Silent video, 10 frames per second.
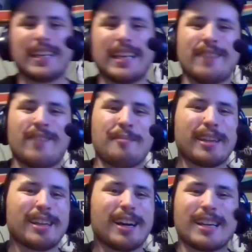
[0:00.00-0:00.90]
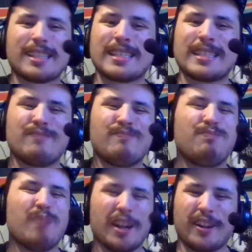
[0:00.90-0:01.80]
if I'm being honest, is
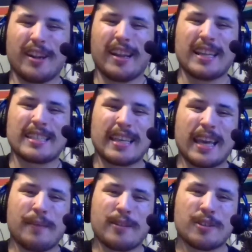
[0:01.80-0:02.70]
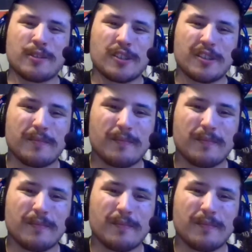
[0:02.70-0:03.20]
better than the Heisei Gamera trilogy.